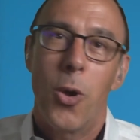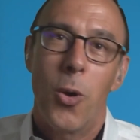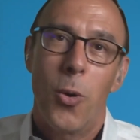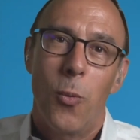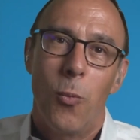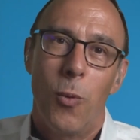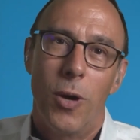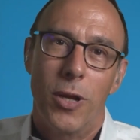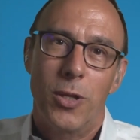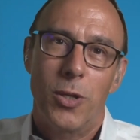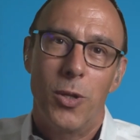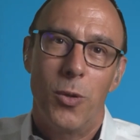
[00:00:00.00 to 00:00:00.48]

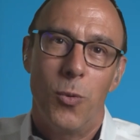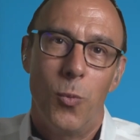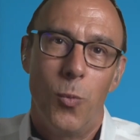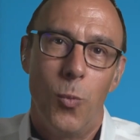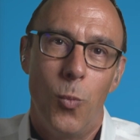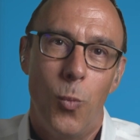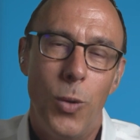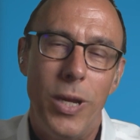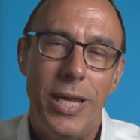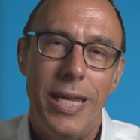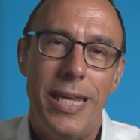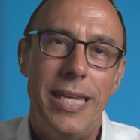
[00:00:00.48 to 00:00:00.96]
what
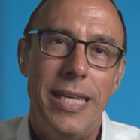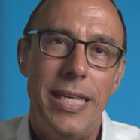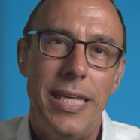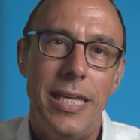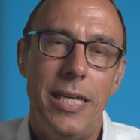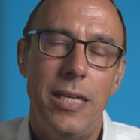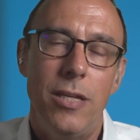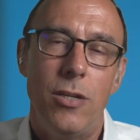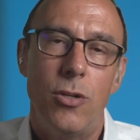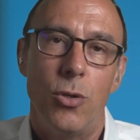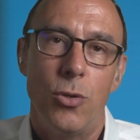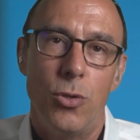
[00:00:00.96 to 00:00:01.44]
we
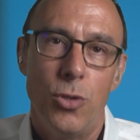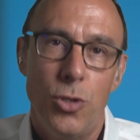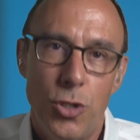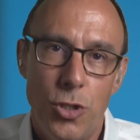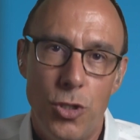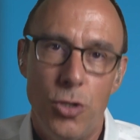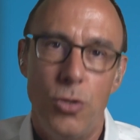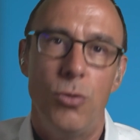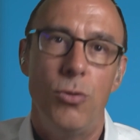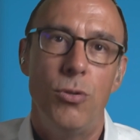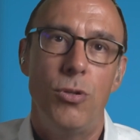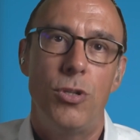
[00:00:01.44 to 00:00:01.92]
need
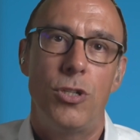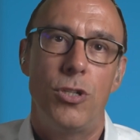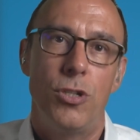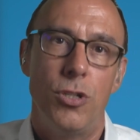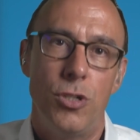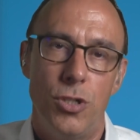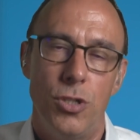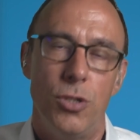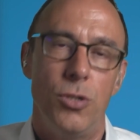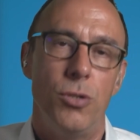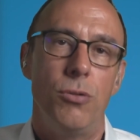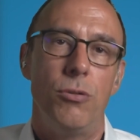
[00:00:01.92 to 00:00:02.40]
you to
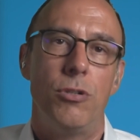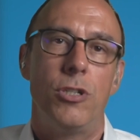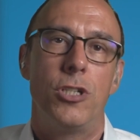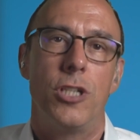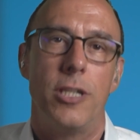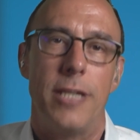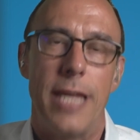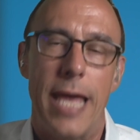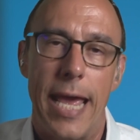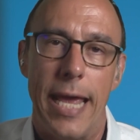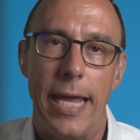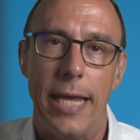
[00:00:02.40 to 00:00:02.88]
do
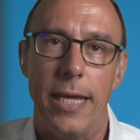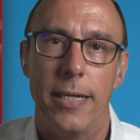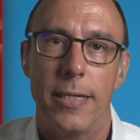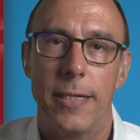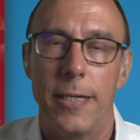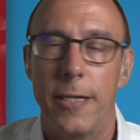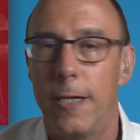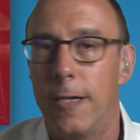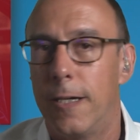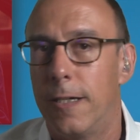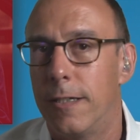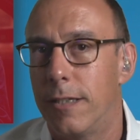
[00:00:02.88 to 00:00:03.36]
today.
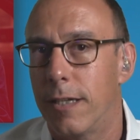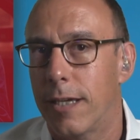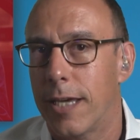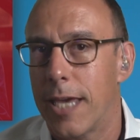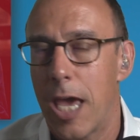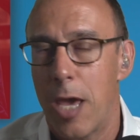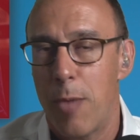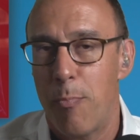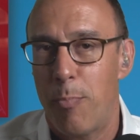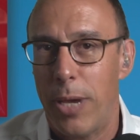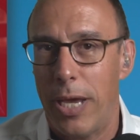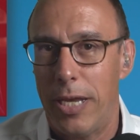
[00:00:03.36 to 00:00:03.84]
The
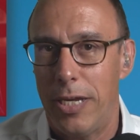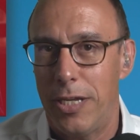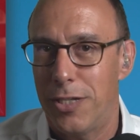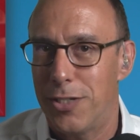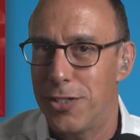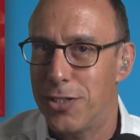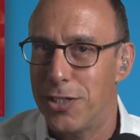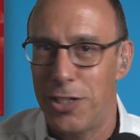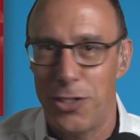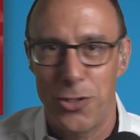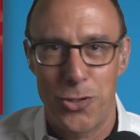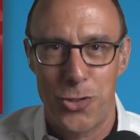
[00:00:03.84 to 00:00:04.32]
campaign
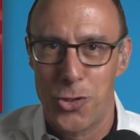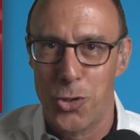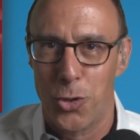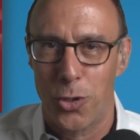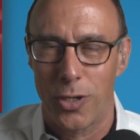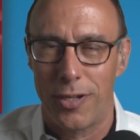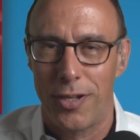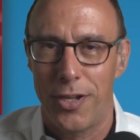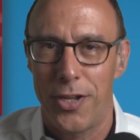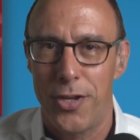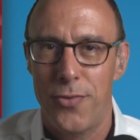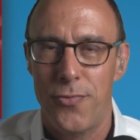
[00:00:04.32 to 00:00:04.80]
is
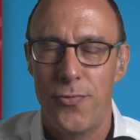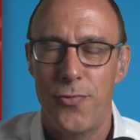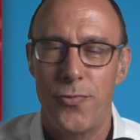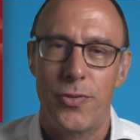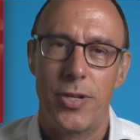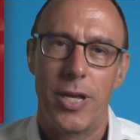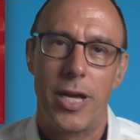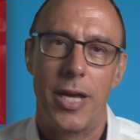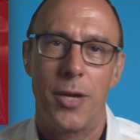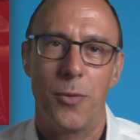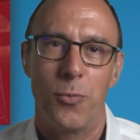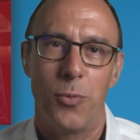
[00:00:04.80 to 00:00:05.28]

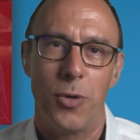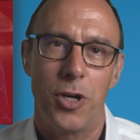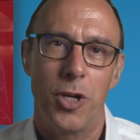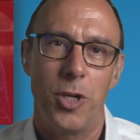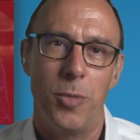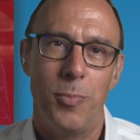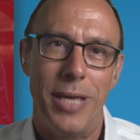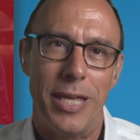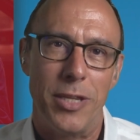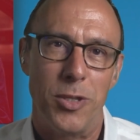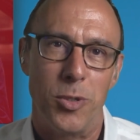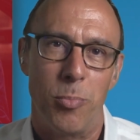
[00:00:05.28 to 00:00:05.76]
short-lived. We're going
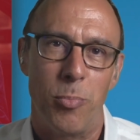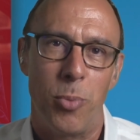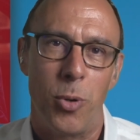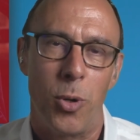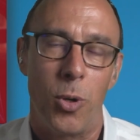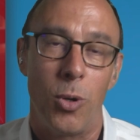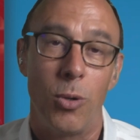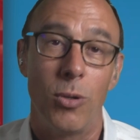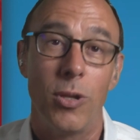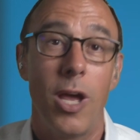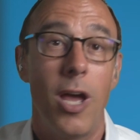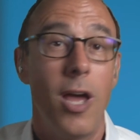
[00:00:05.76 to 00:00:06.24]
to be at the
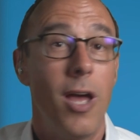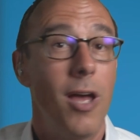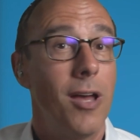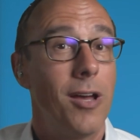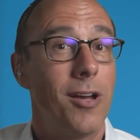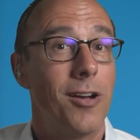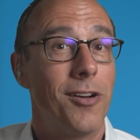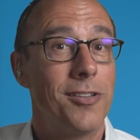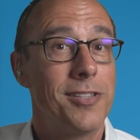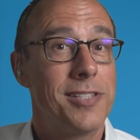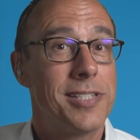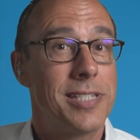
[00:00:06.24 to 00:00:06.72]
poll
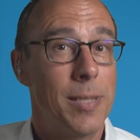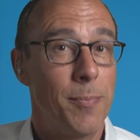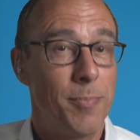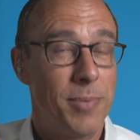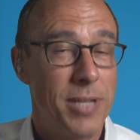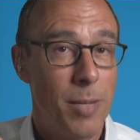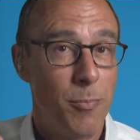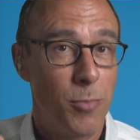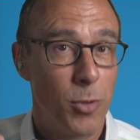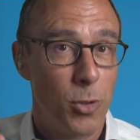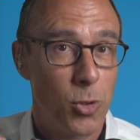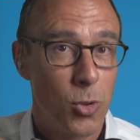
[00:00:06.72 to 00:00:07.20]
on
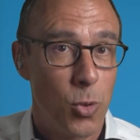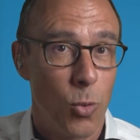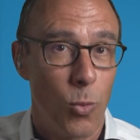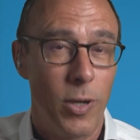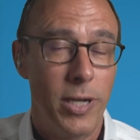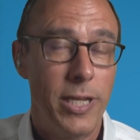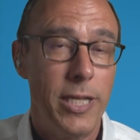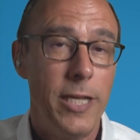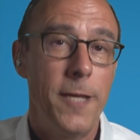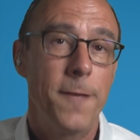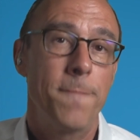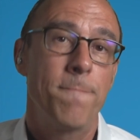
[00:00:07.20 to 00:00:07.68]
September
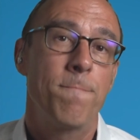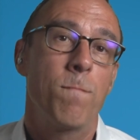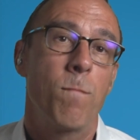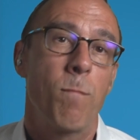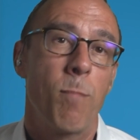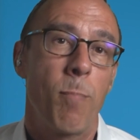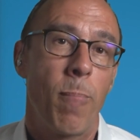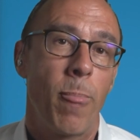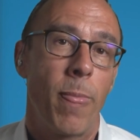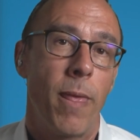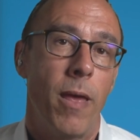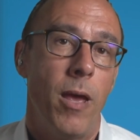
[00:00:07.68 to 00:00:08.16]
20.
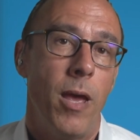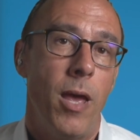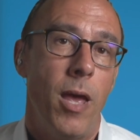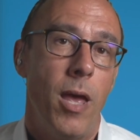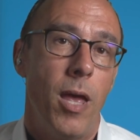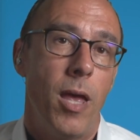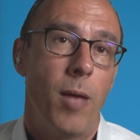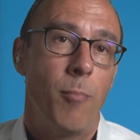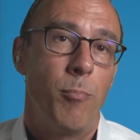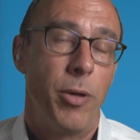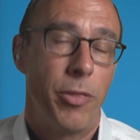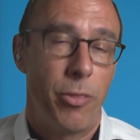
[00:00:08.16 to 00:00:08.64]

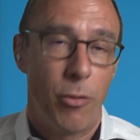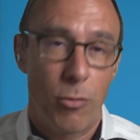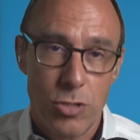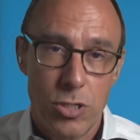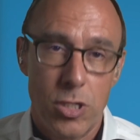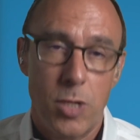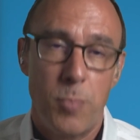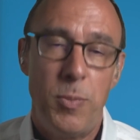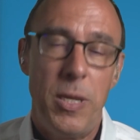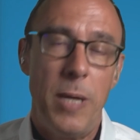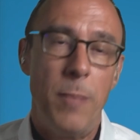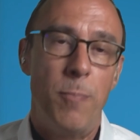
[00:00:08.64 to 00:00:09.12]
But those
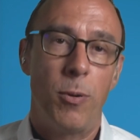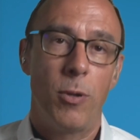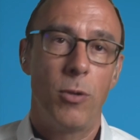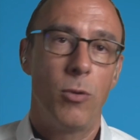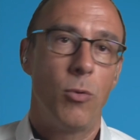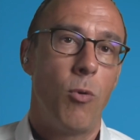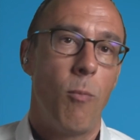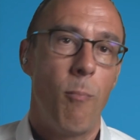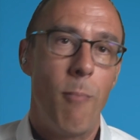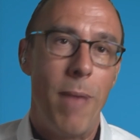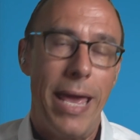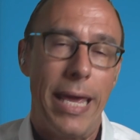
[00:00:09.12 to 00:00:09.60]
are the people who
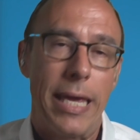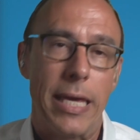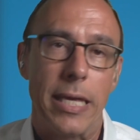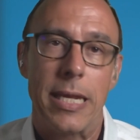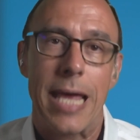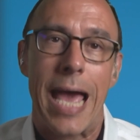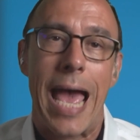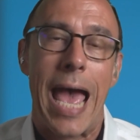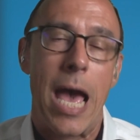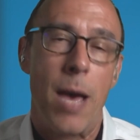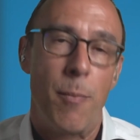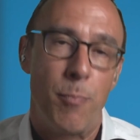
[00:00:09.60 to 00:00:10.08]
will make it
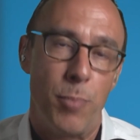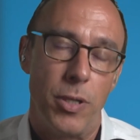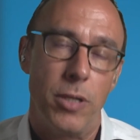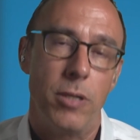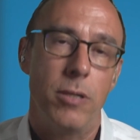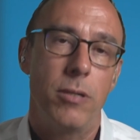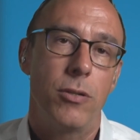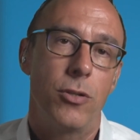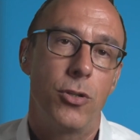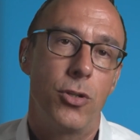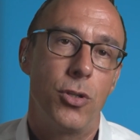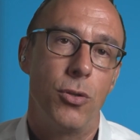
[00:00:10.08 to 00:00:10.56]

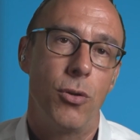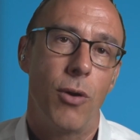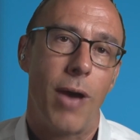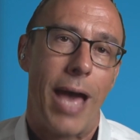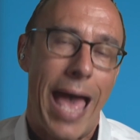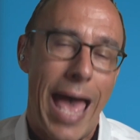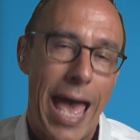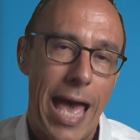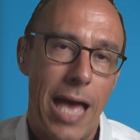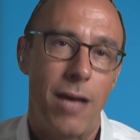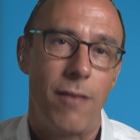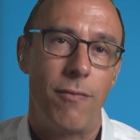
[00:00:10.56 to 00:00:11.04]
happen to
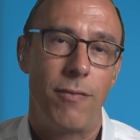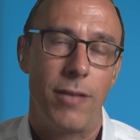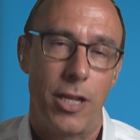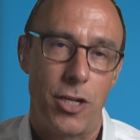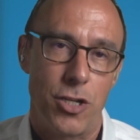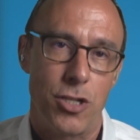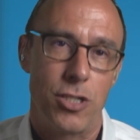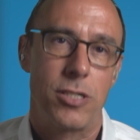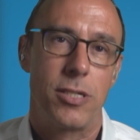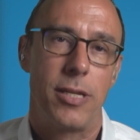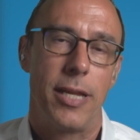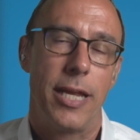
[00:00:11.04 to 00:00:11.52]
have
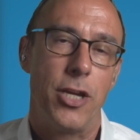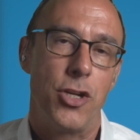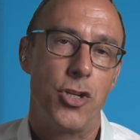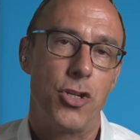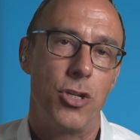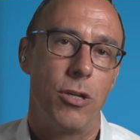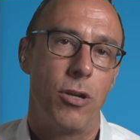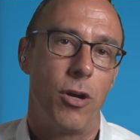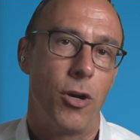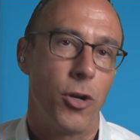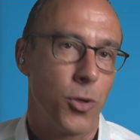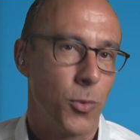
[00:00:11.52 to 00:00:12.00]

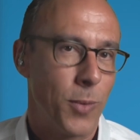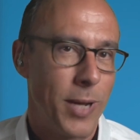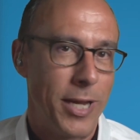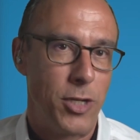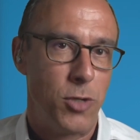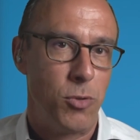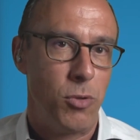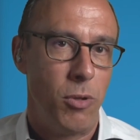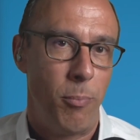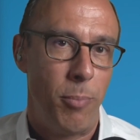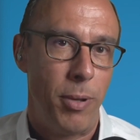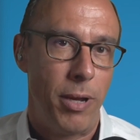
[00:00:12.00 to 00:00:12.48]
legislation on right
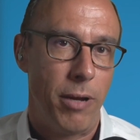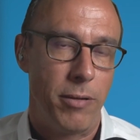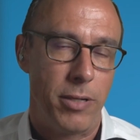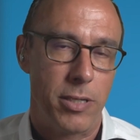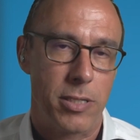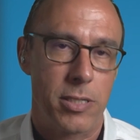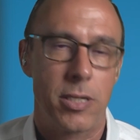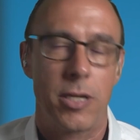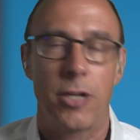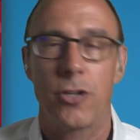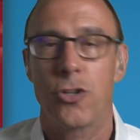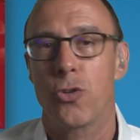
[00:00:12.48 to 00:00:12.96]
to repair in
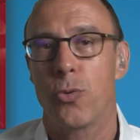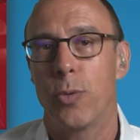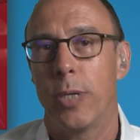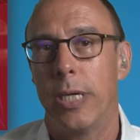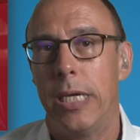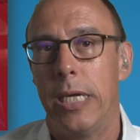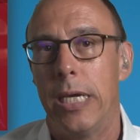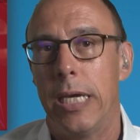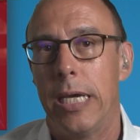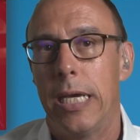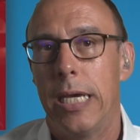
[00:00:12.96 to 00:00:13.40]
this country.